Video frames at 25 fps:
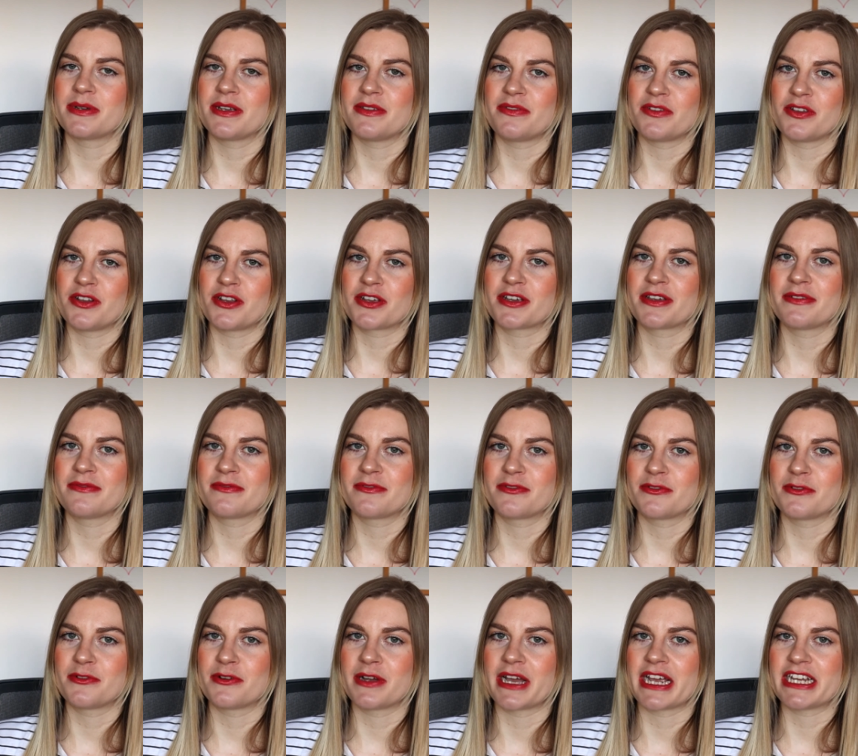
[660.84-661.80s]
but if you're looking
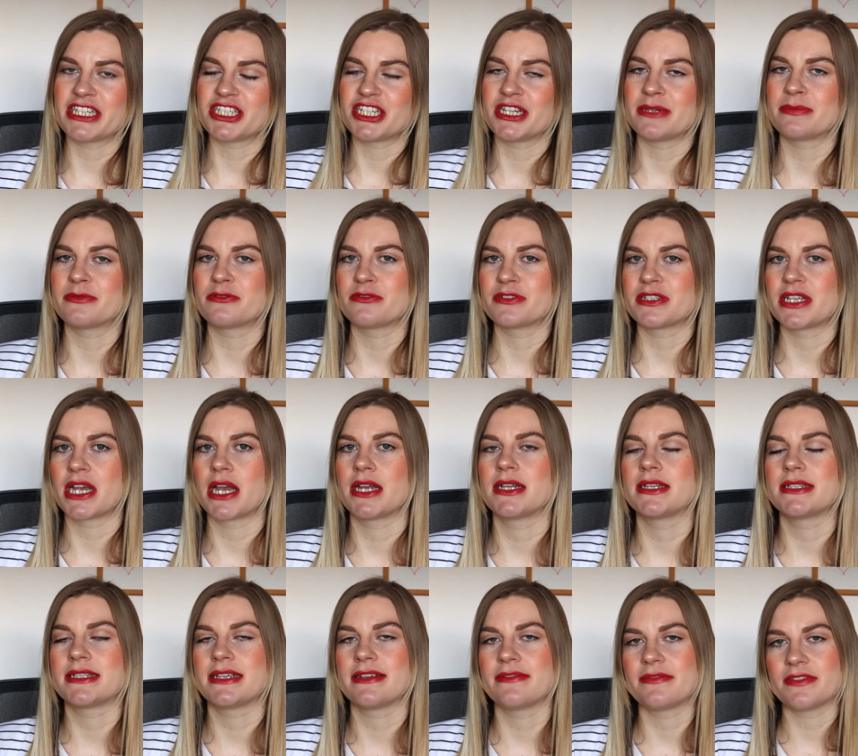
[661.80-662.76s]
for a cheaper
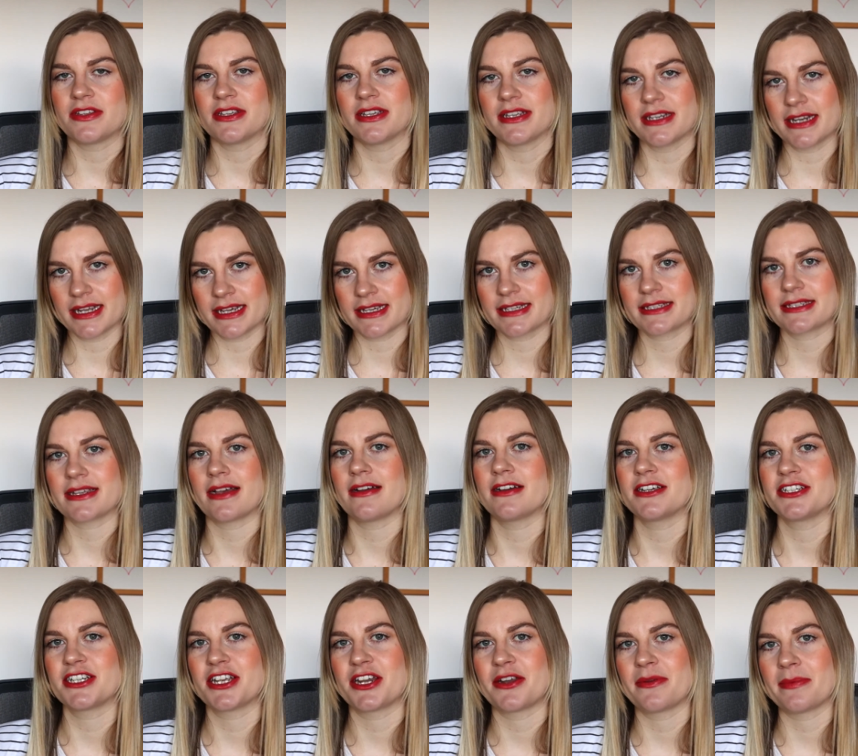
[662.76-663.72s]
alternative, your NYX
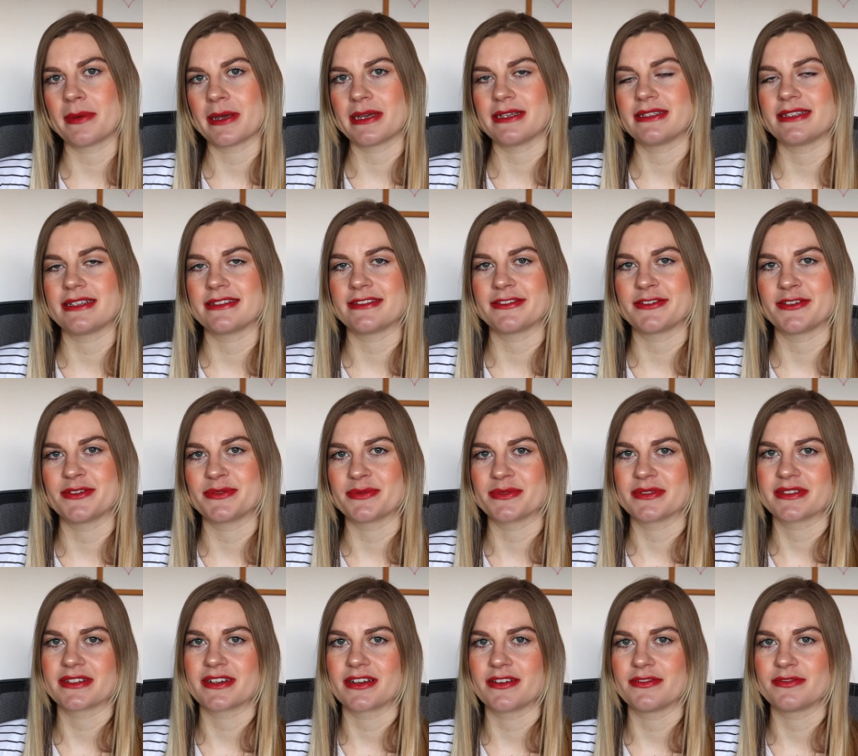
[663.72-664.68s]
eyeshadow base is a good one
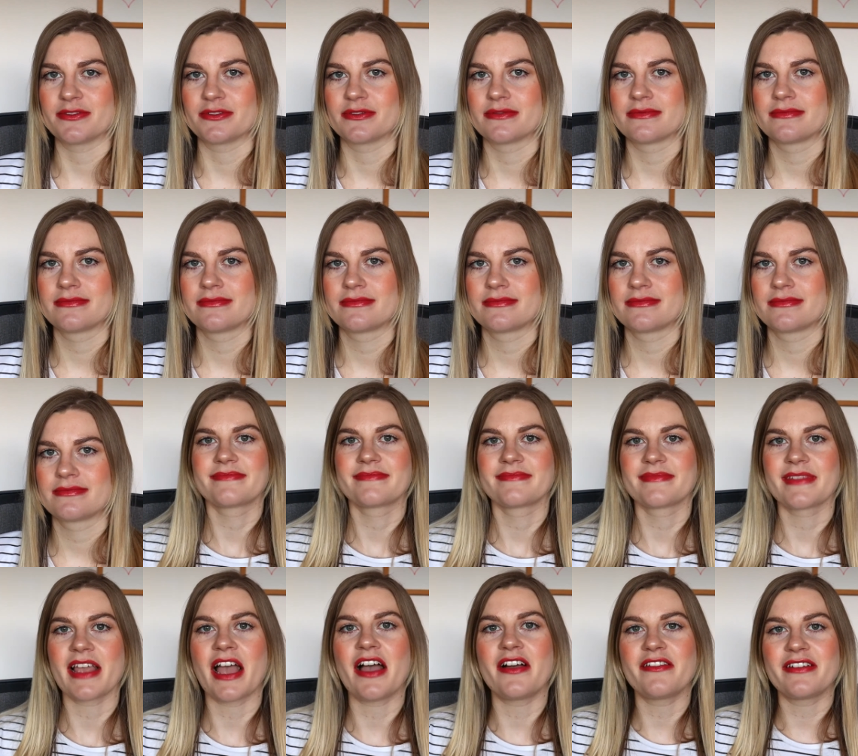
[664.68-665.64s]
to go for.
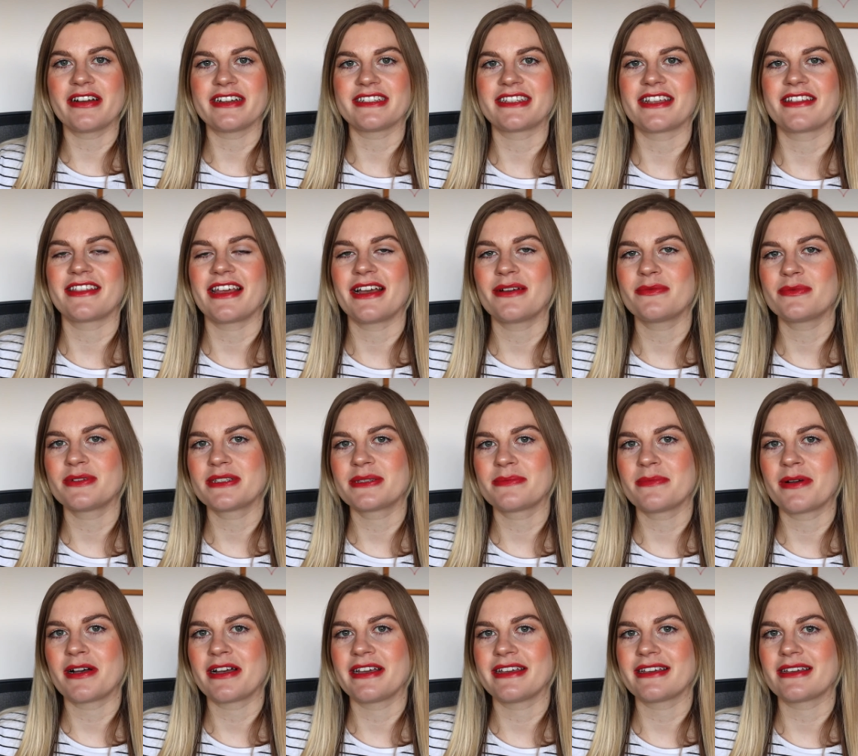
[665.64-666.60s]
Alright, so that was
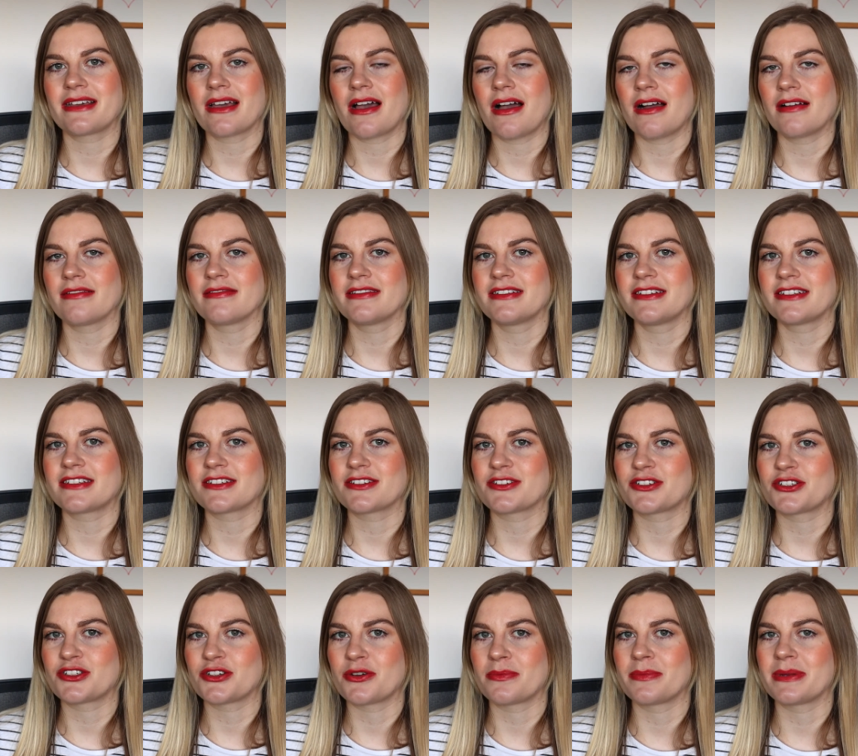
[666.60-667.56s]
my current
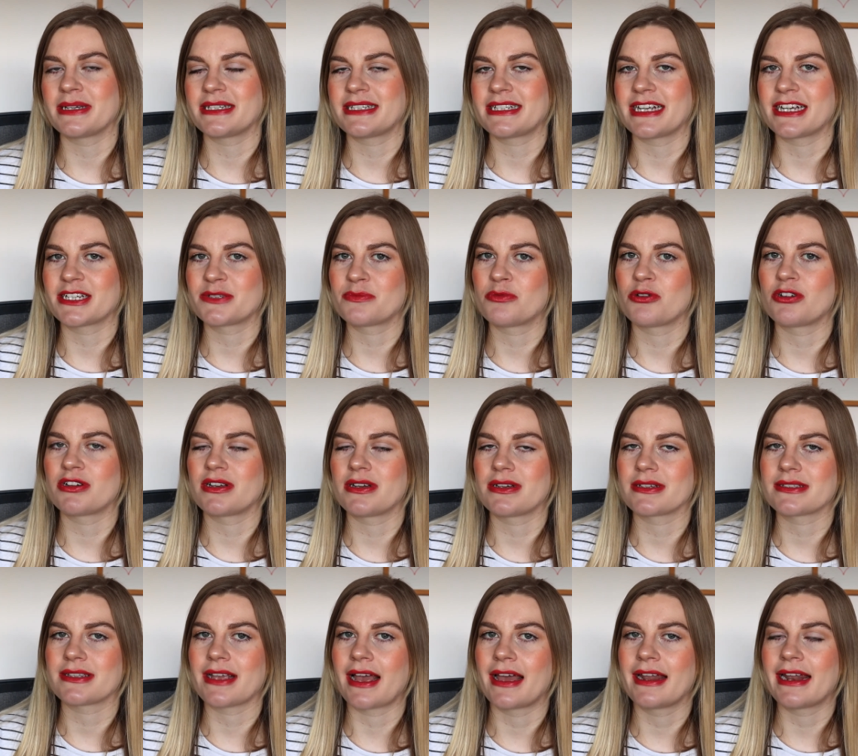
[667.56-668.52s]
Shop My Stash
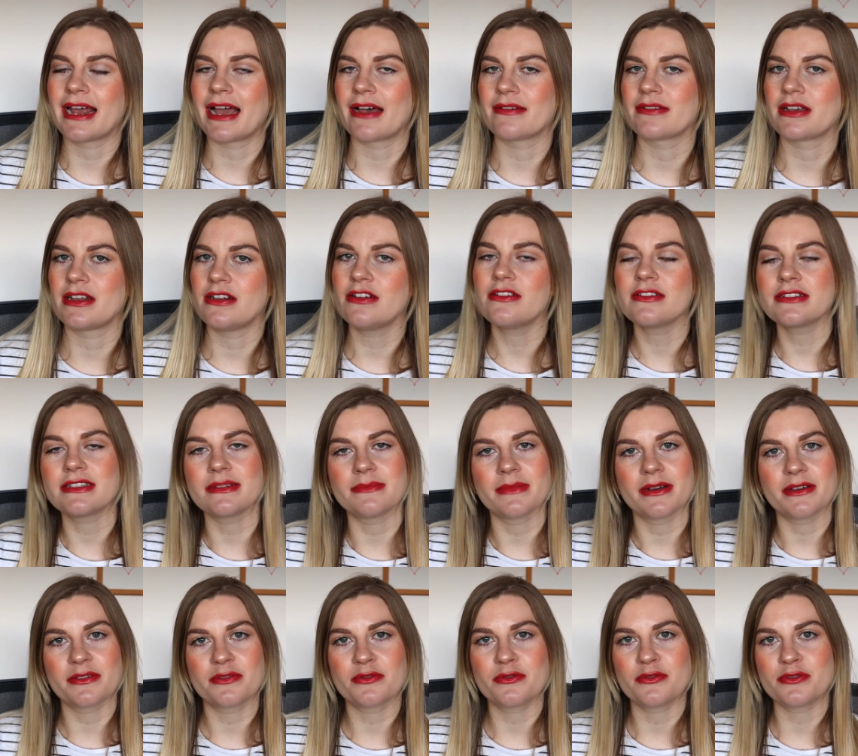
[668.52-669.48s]
products and how they looked and
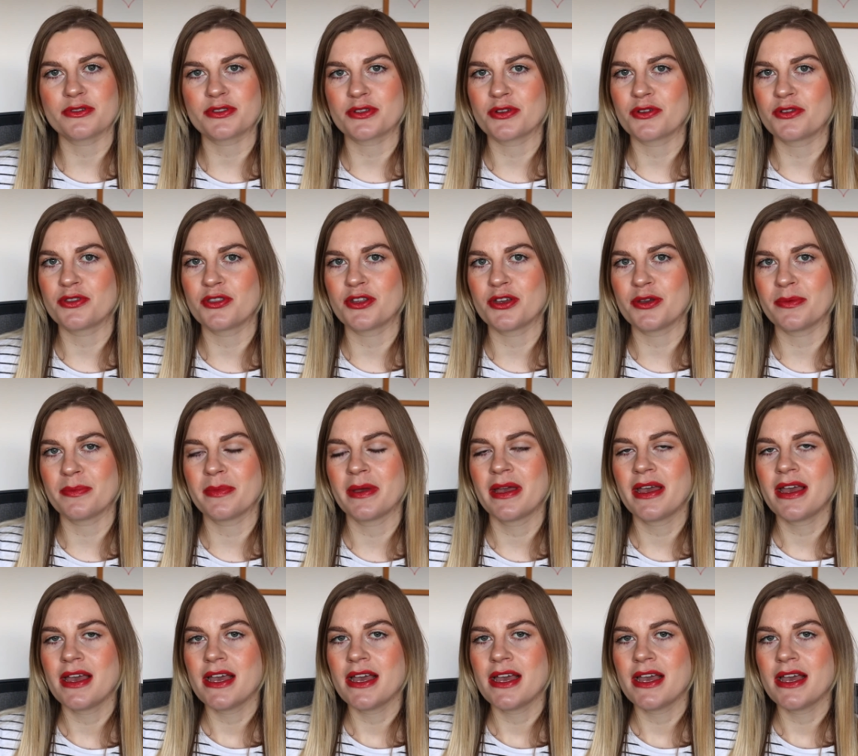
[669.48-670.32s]
my thoughts on them.